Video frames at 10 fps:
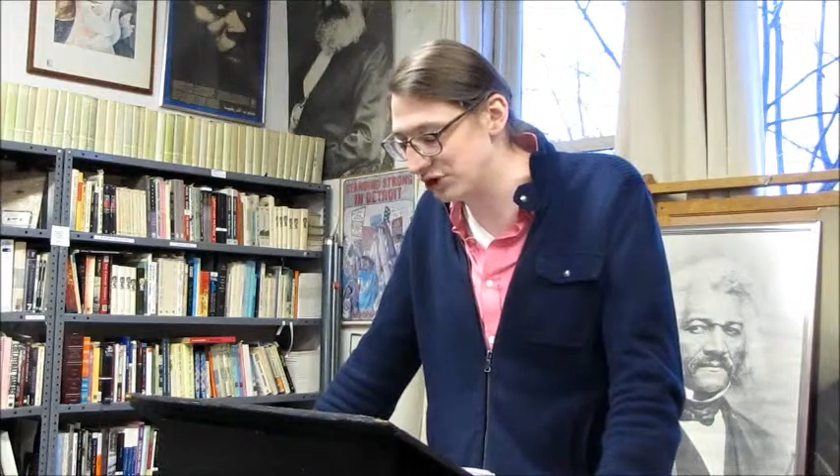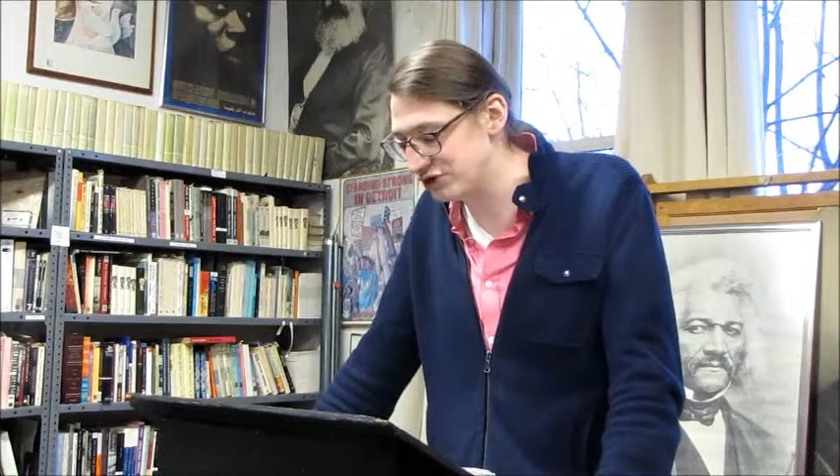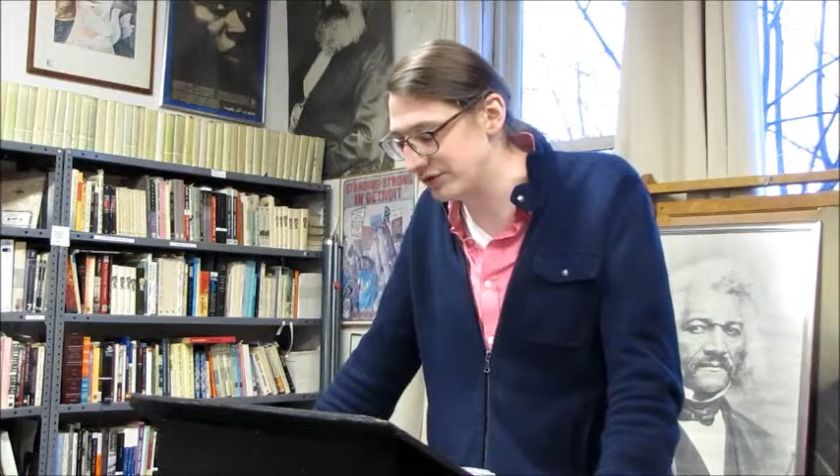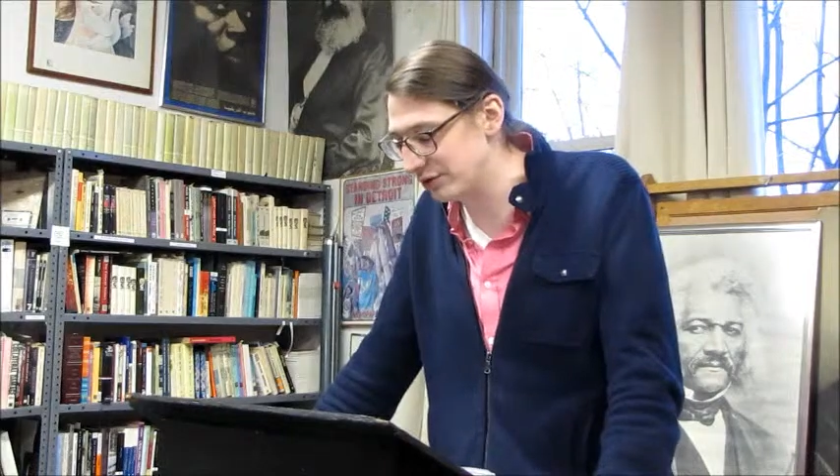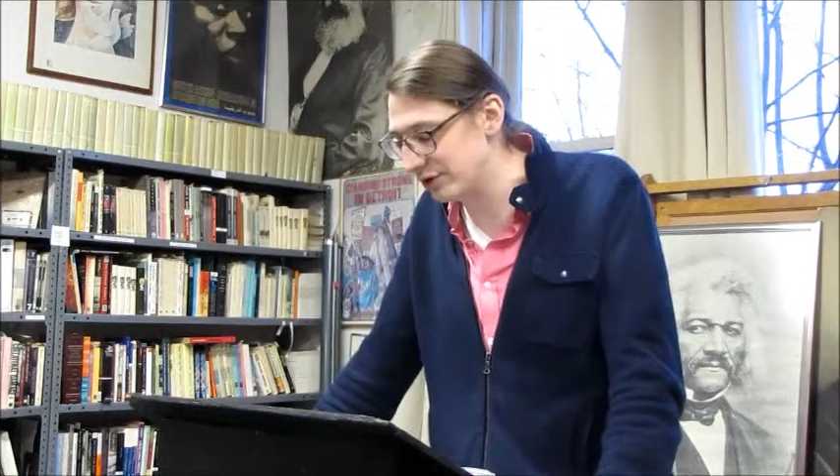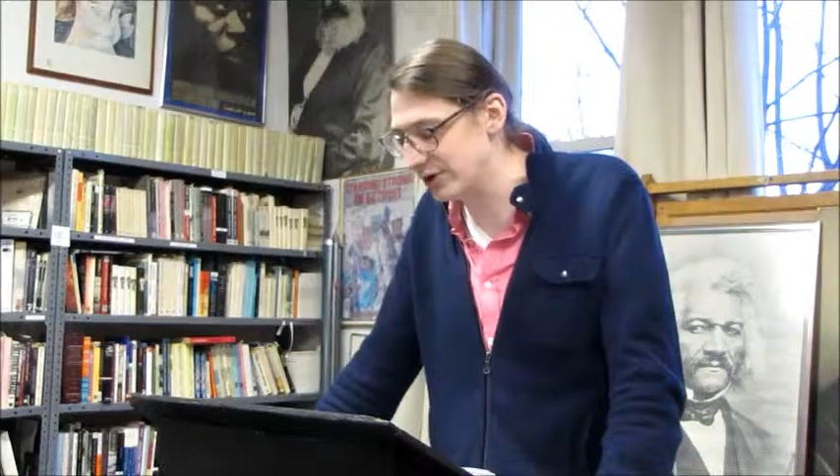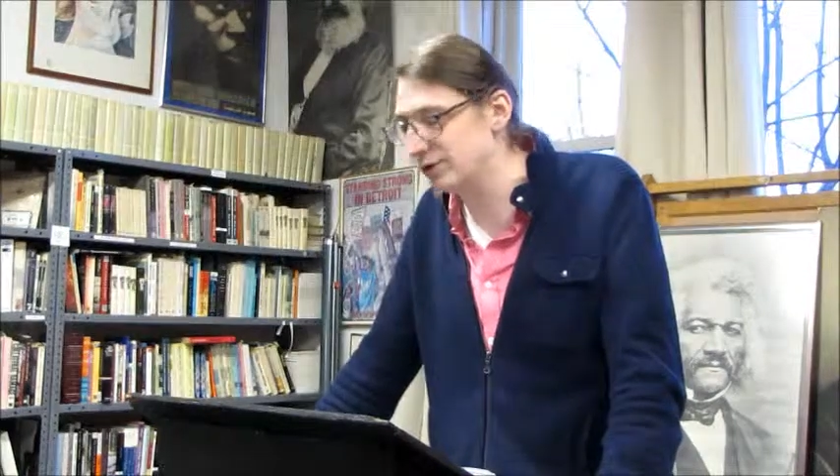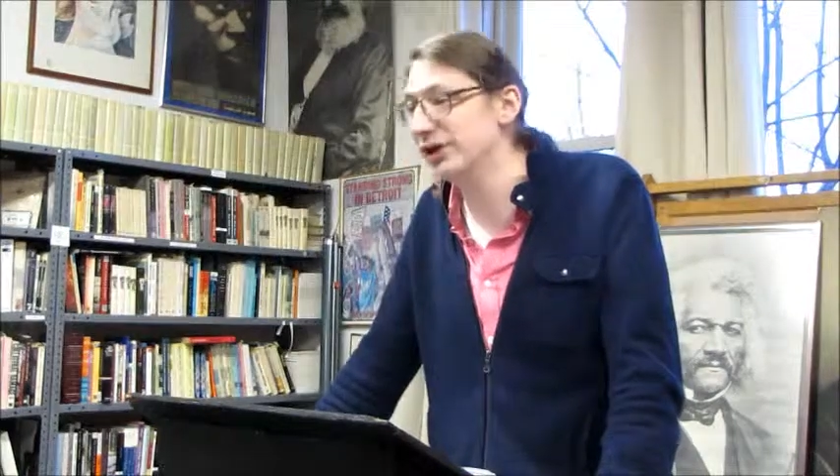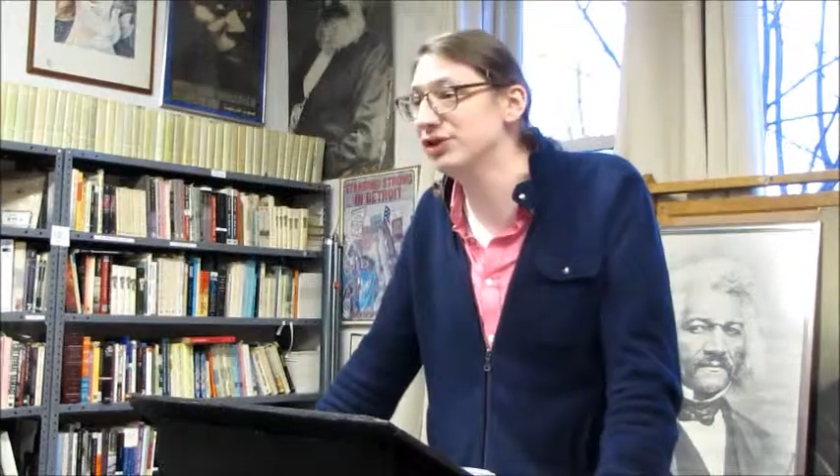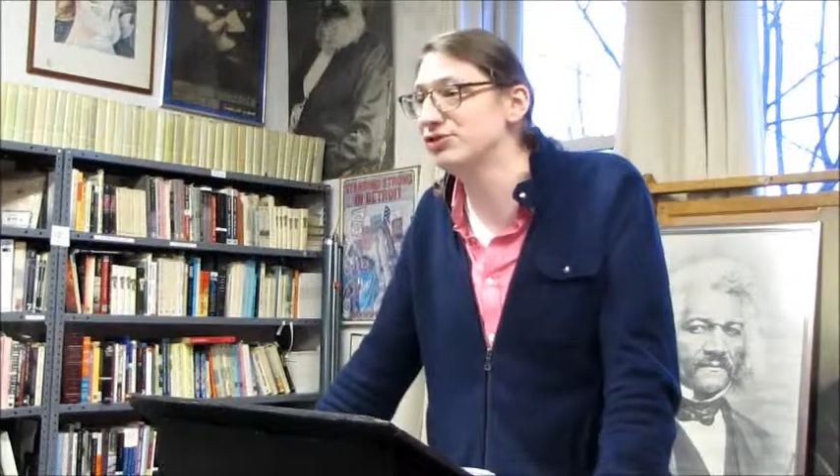much of the
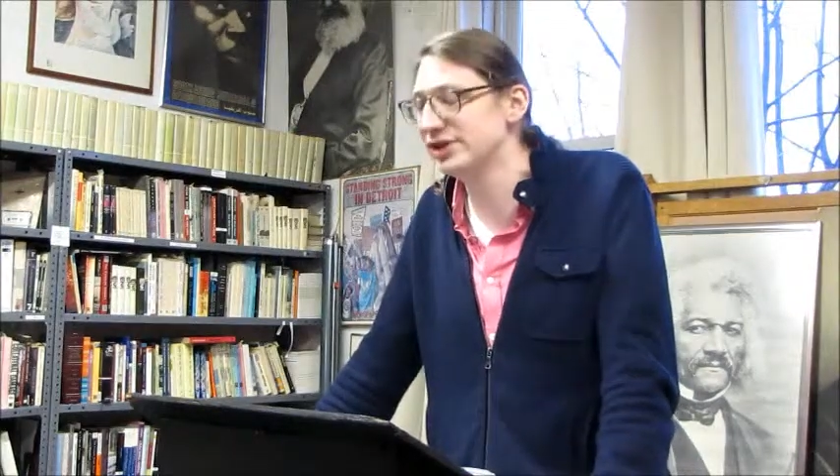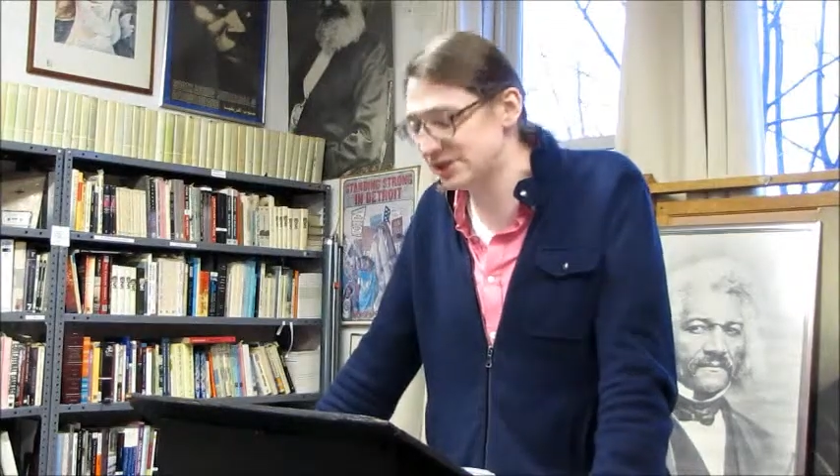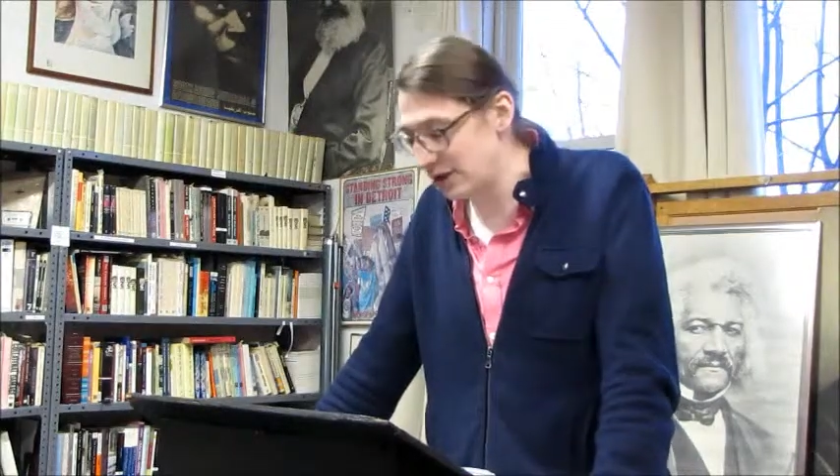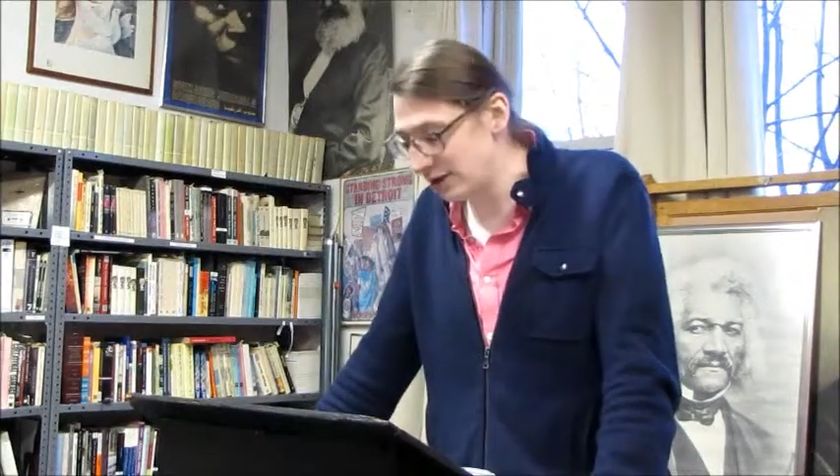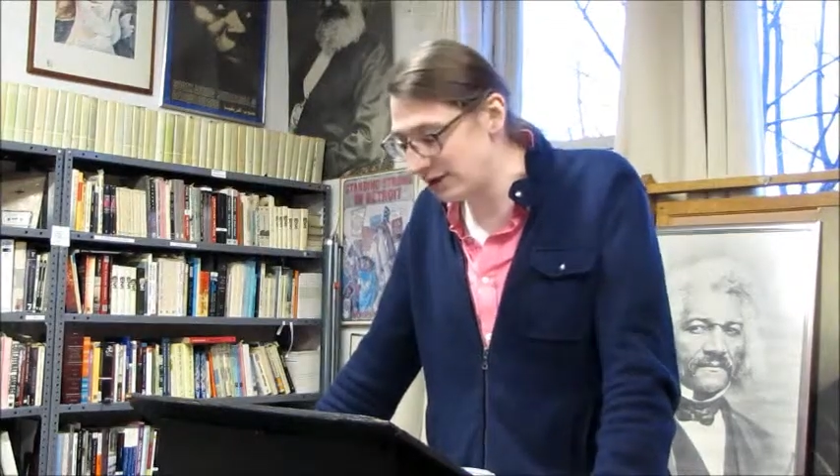critical interest